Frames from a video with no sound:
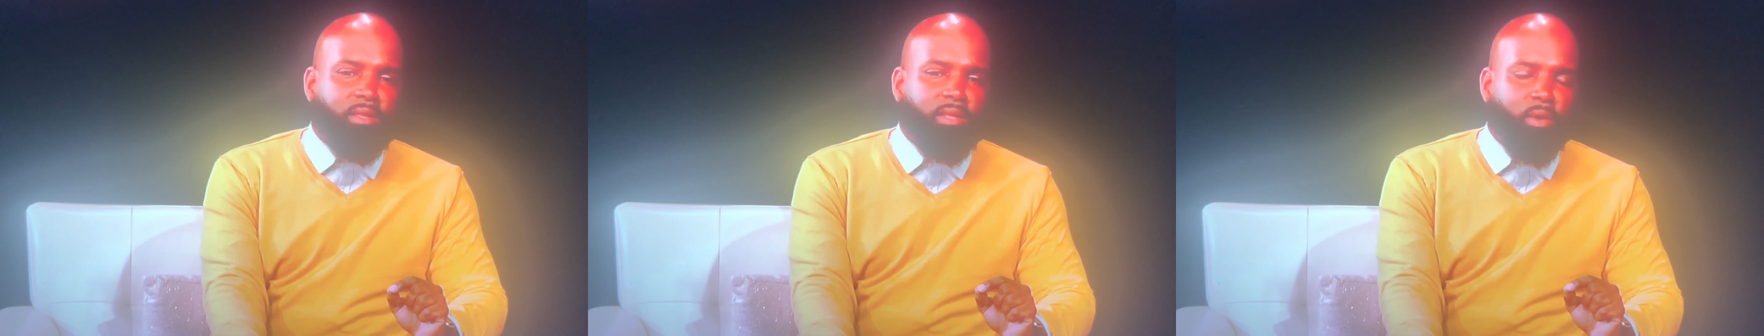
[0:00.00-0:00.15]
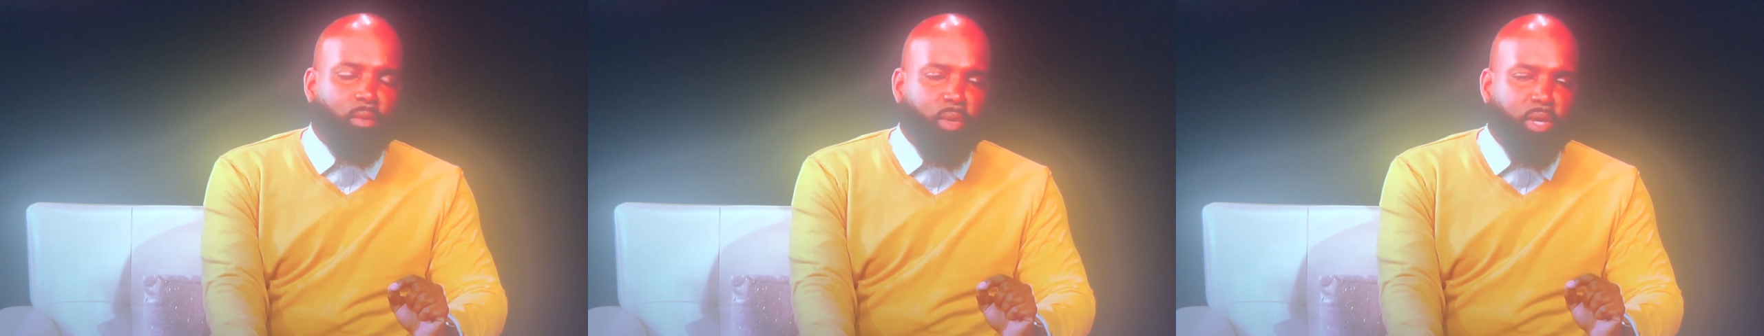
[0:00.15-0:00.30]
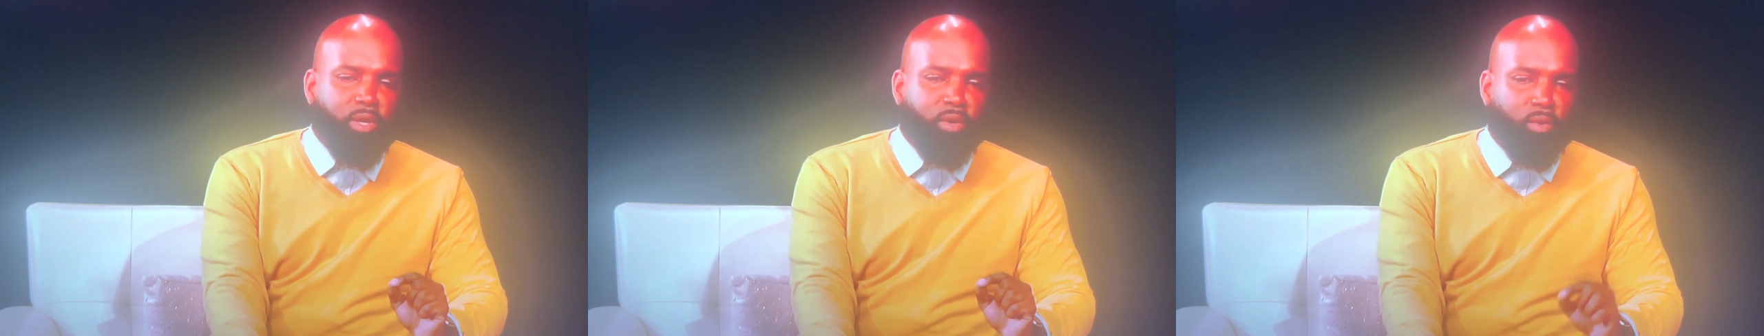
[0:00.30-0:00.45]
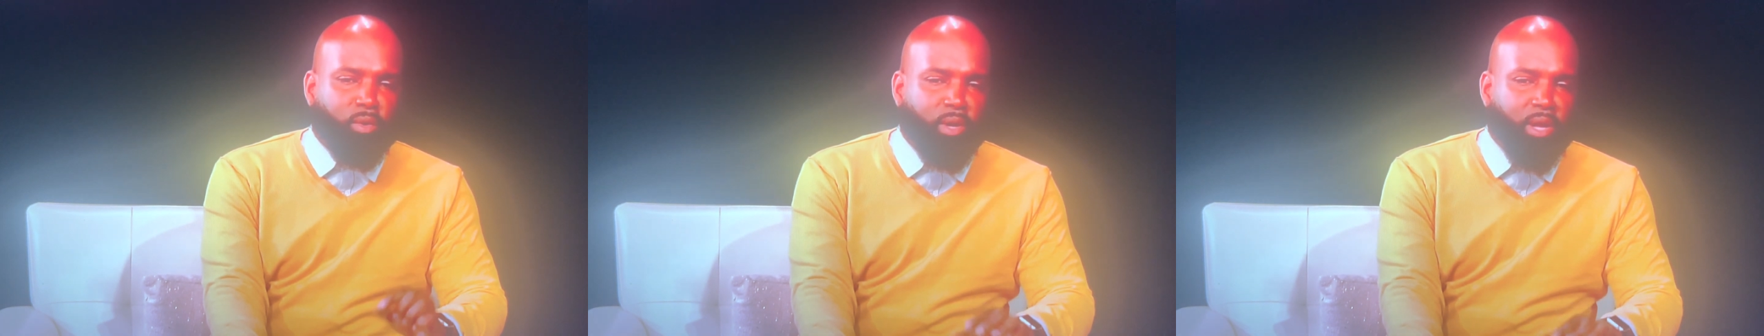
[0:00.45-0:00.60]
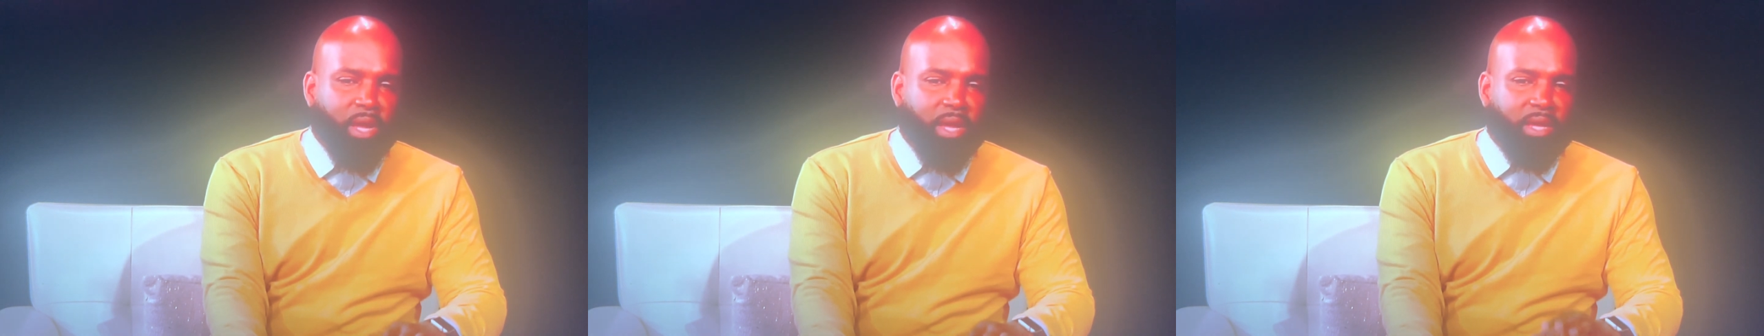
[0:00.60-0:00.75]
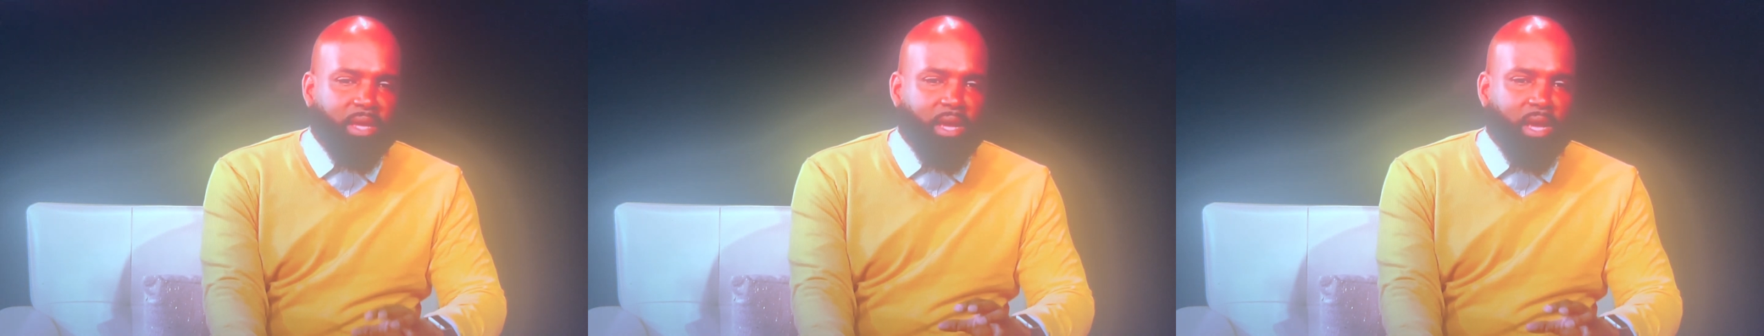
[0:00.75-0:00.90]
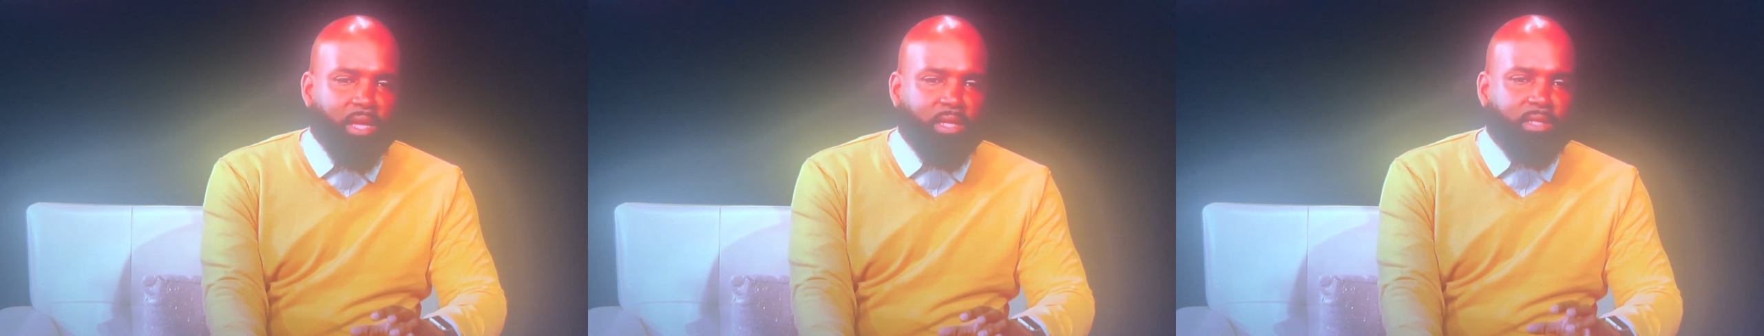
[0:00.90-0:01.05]
that we
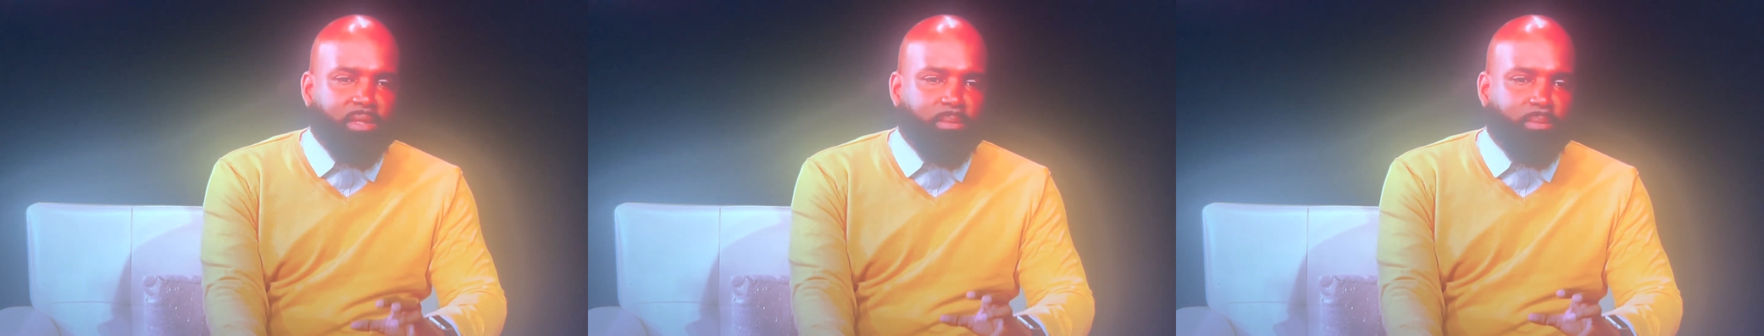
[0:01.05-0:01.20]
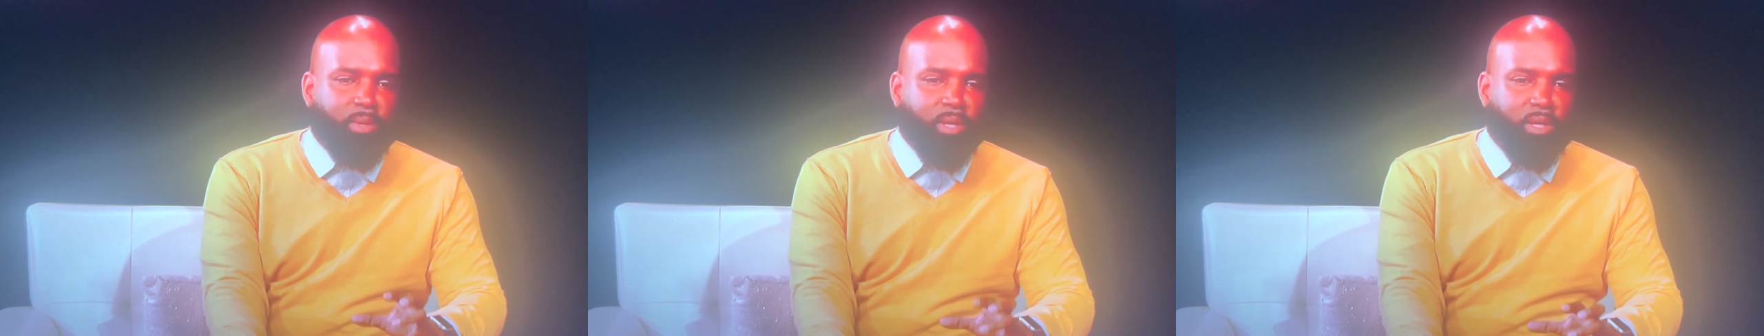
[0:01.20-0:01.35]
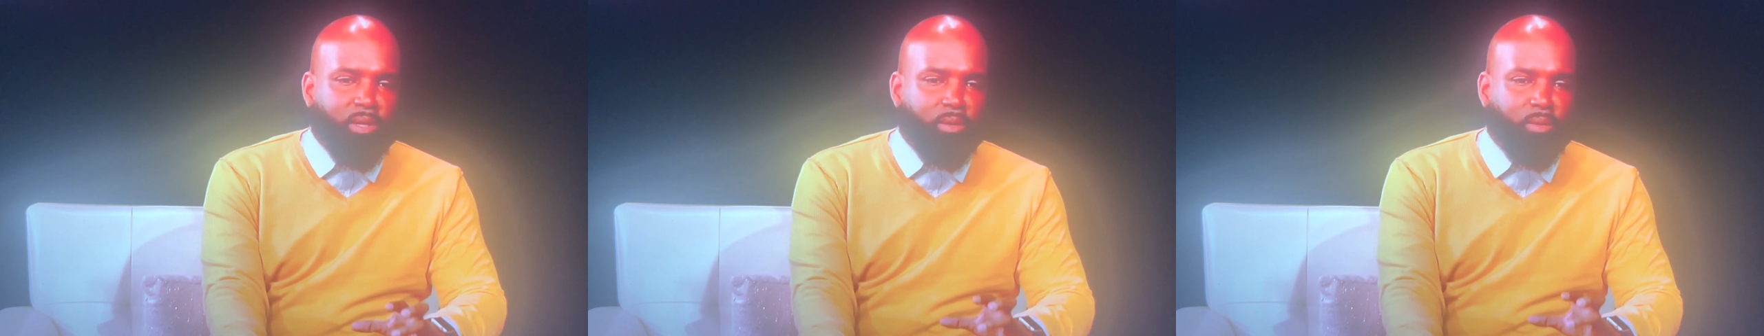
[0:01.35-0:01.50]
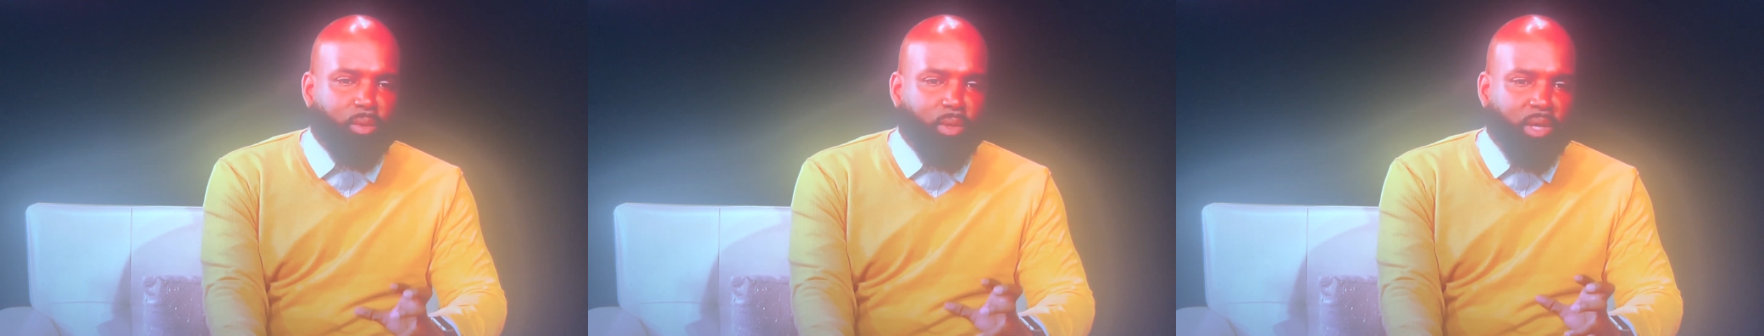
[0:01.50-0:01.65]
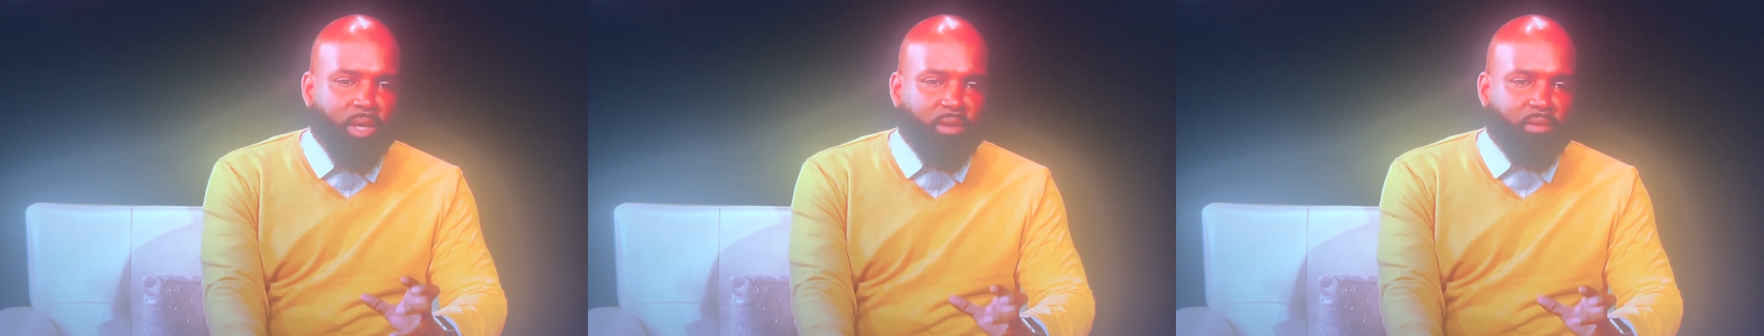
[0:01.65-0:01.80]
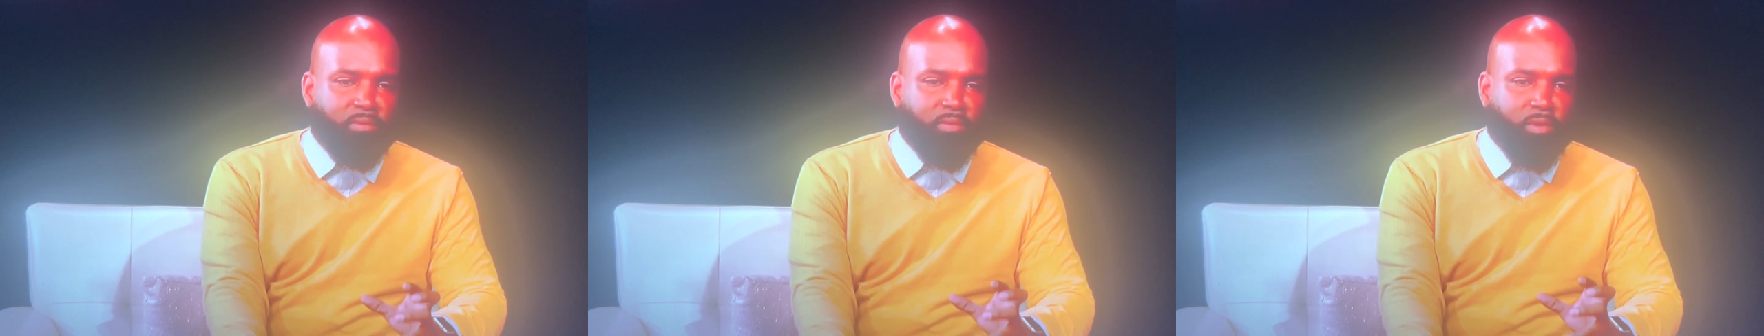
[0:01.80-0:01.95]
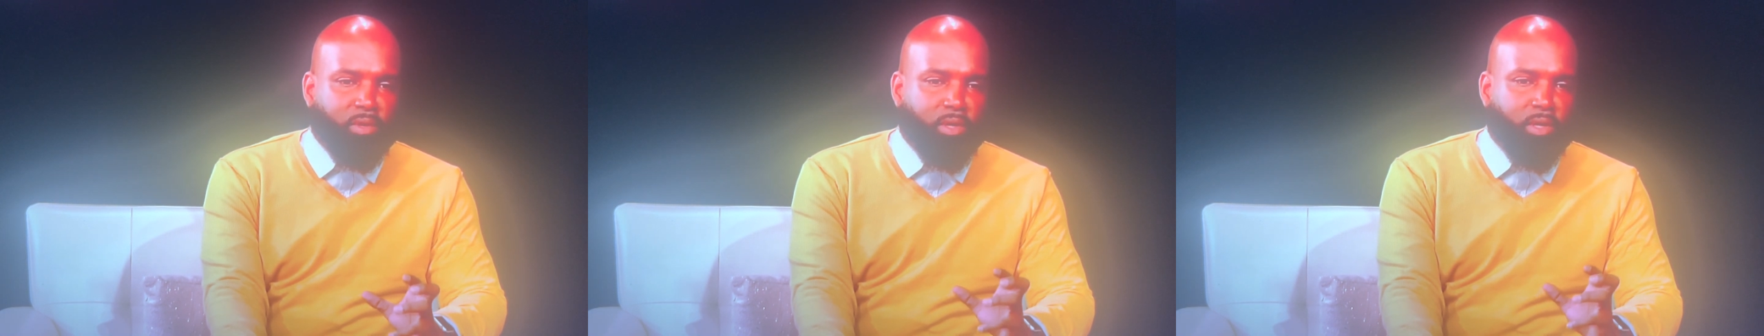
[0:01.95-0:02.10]
create God to be
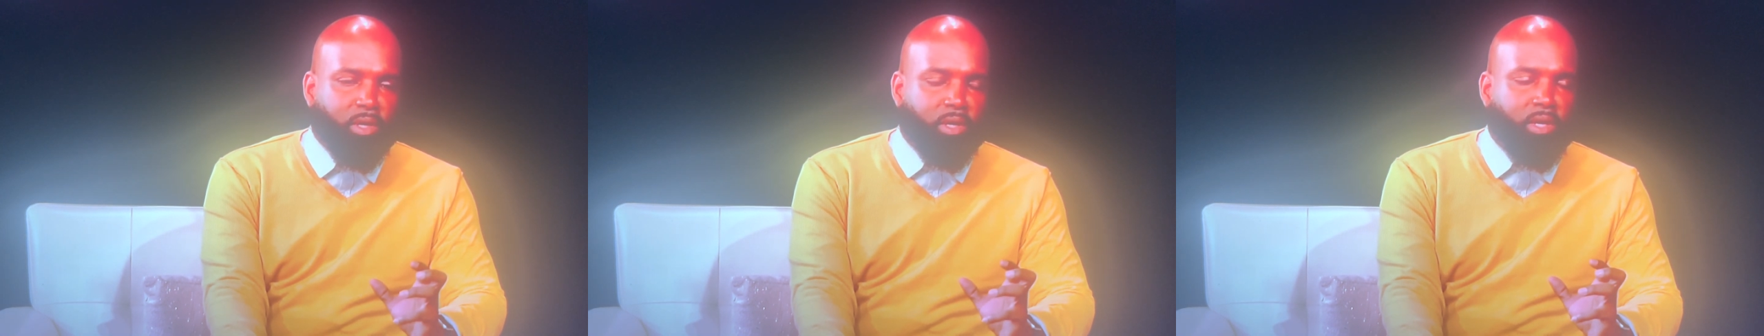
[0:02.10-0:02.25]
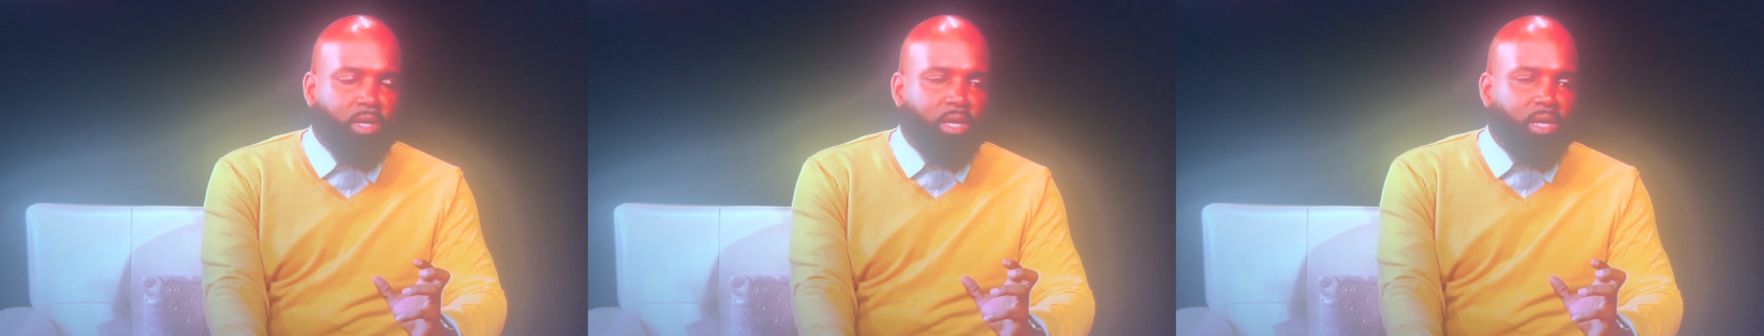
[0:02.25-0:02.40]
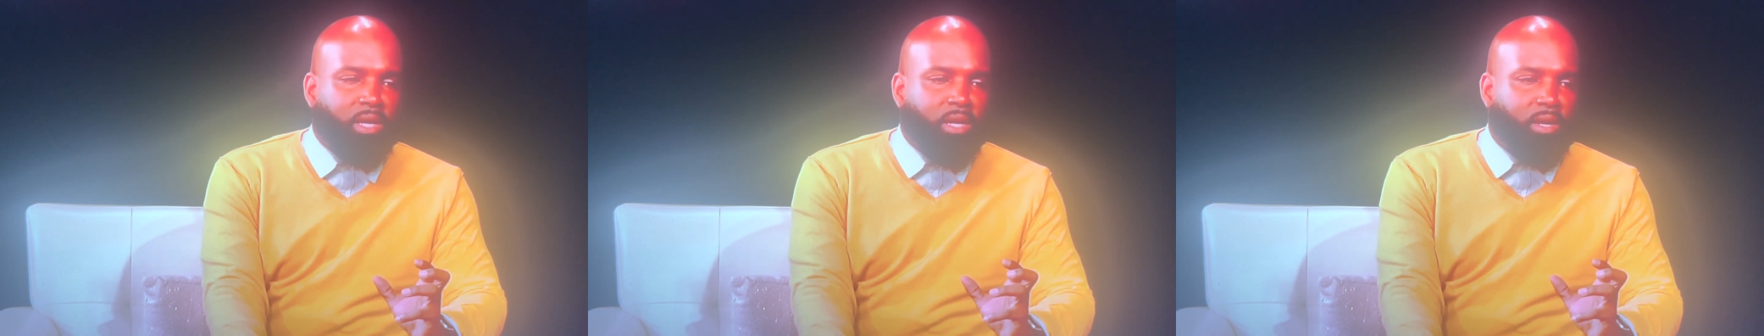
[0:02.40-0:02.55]
whatever